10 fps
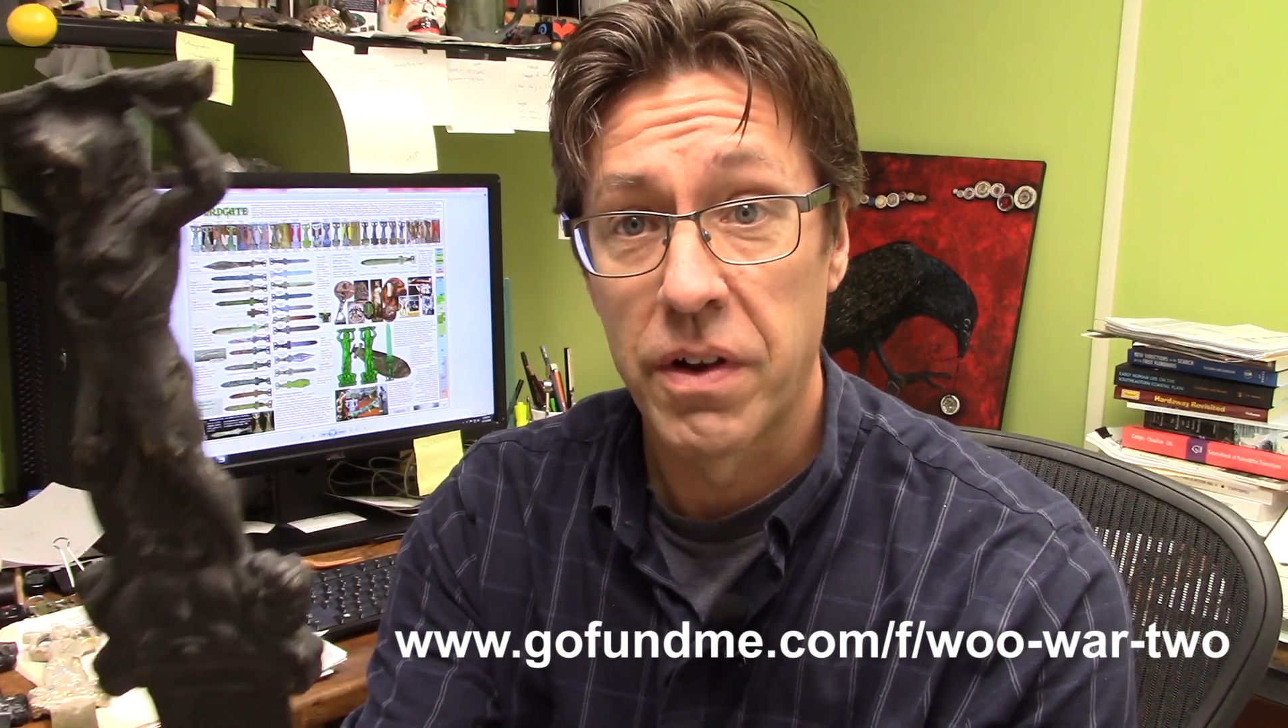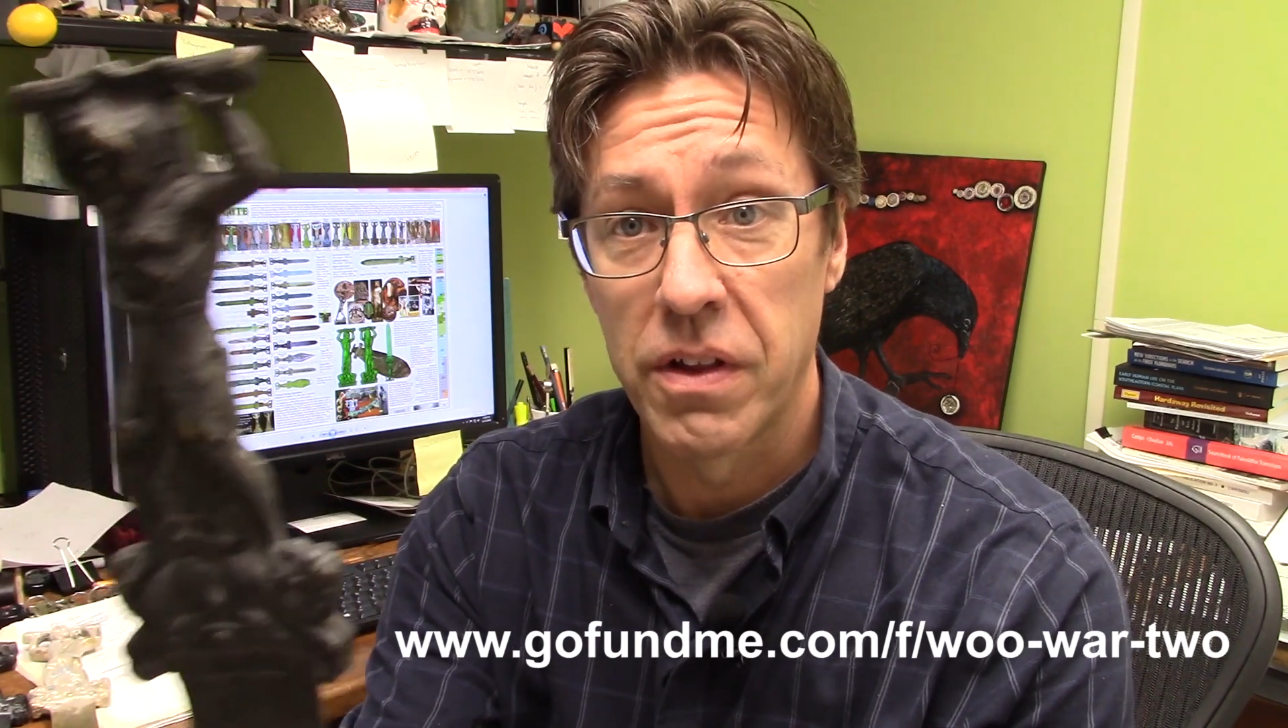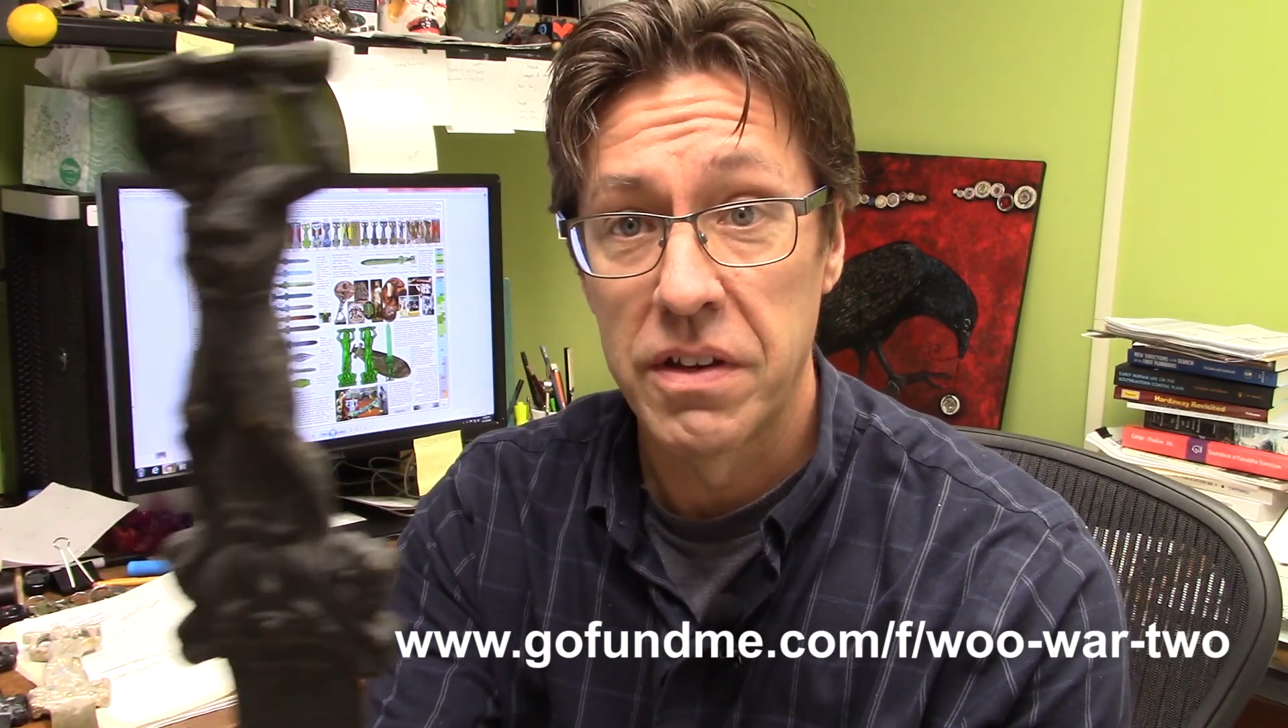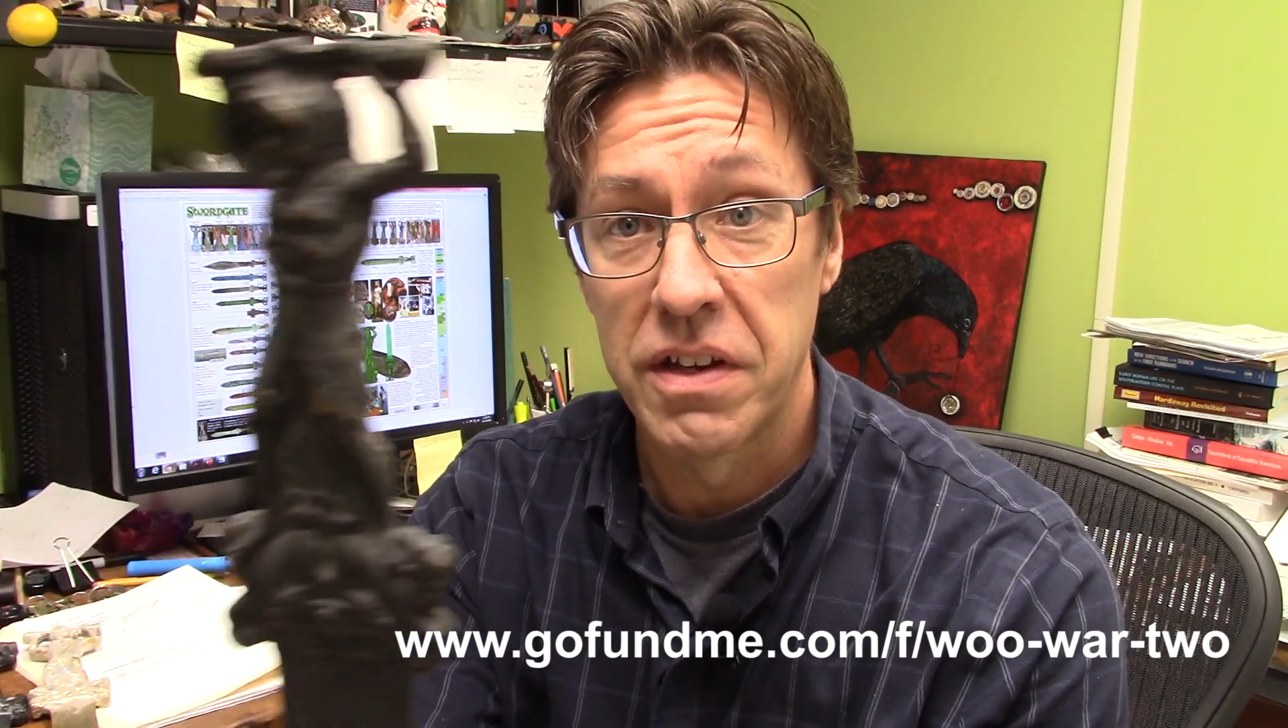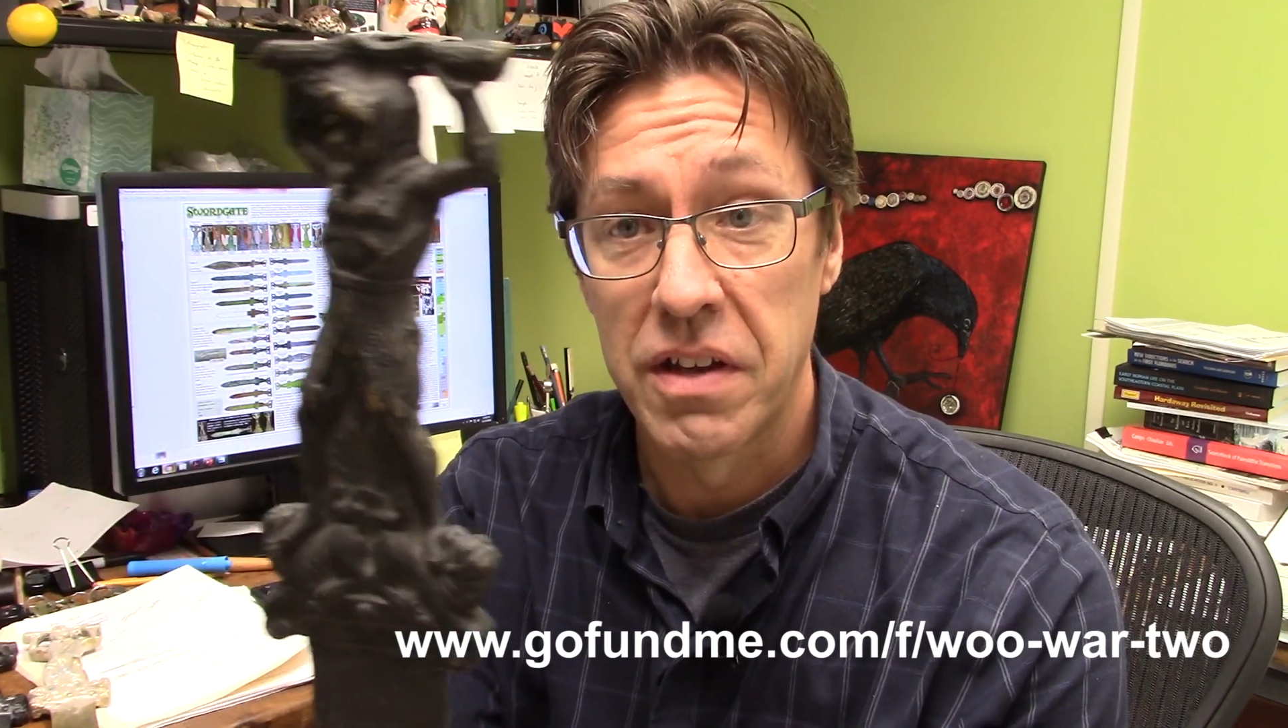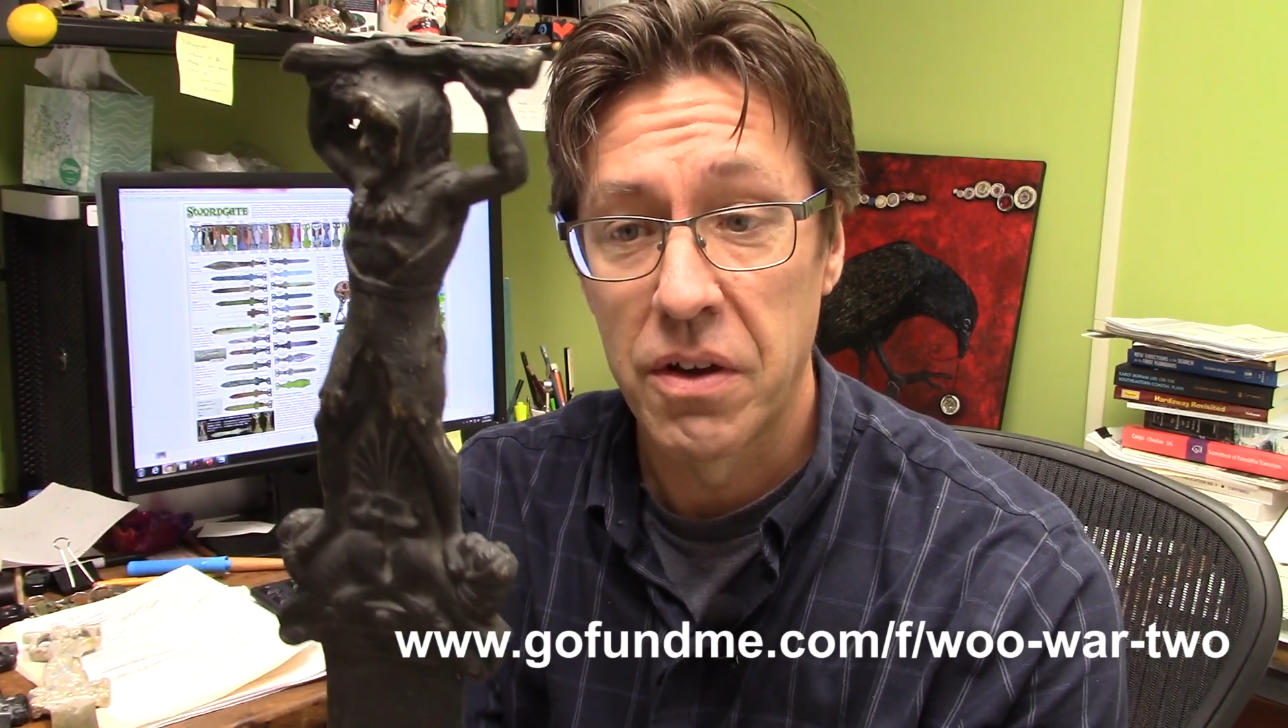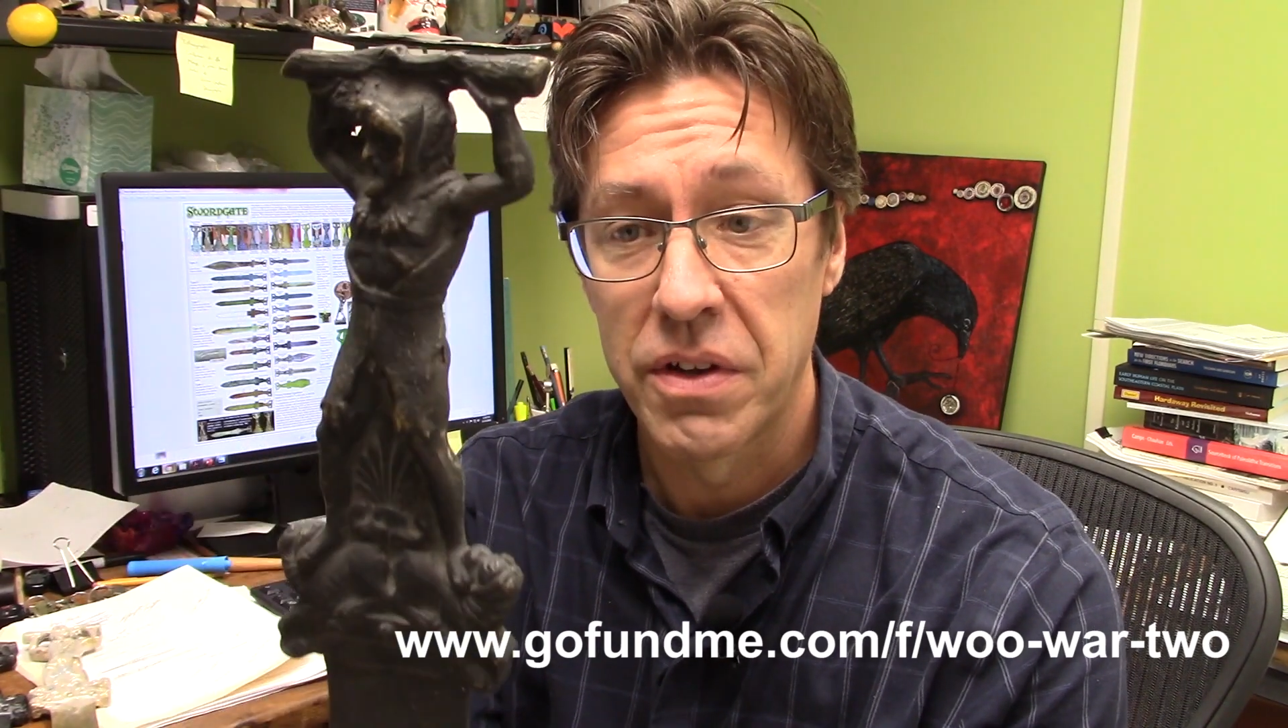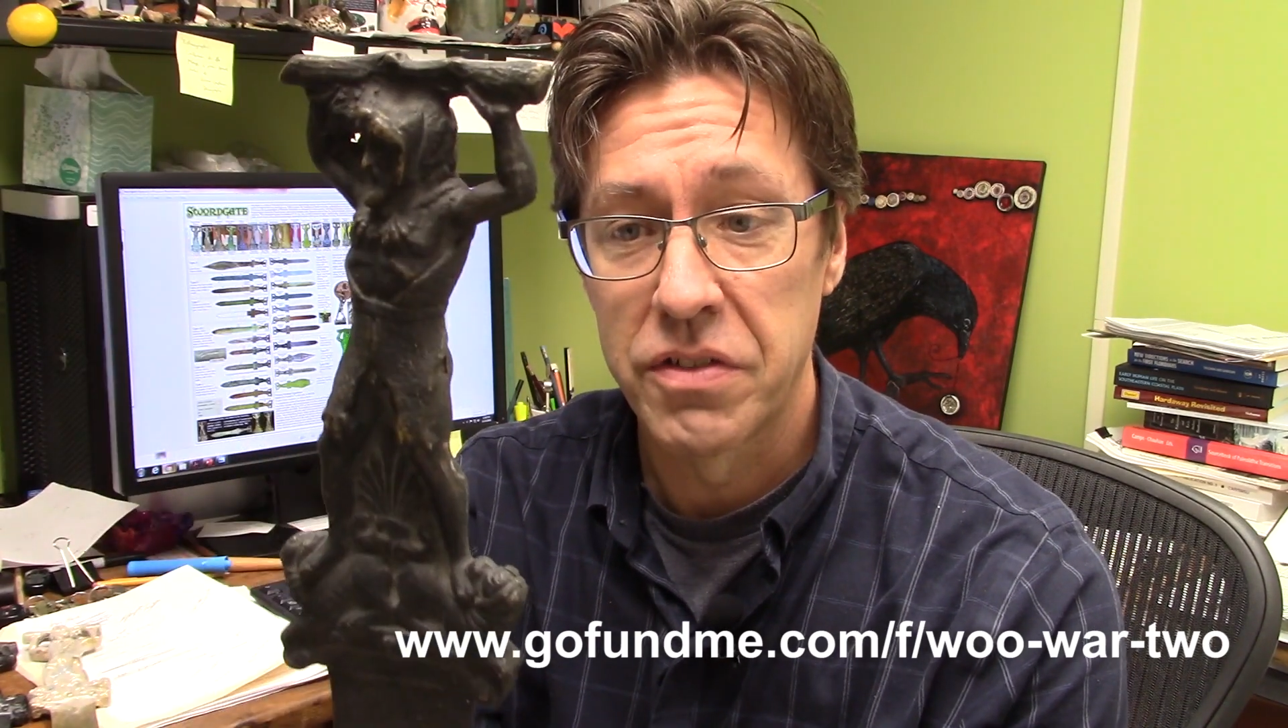fairly detailed